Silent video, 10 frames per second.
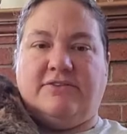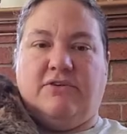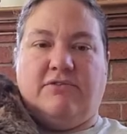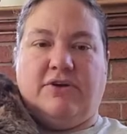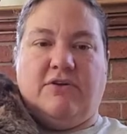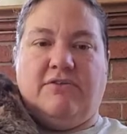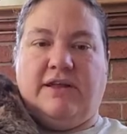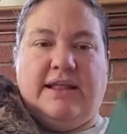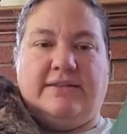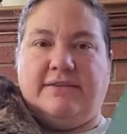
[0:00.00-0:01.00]
over and over
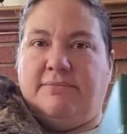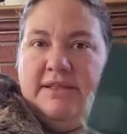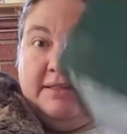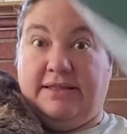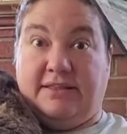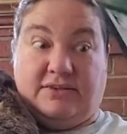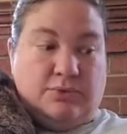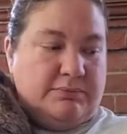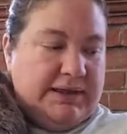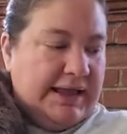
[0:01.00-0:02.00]
again, something like this
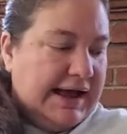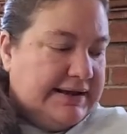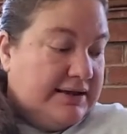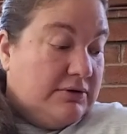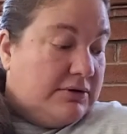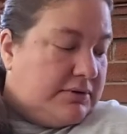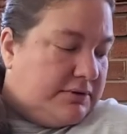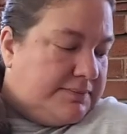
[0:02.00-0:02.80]
would be ideal.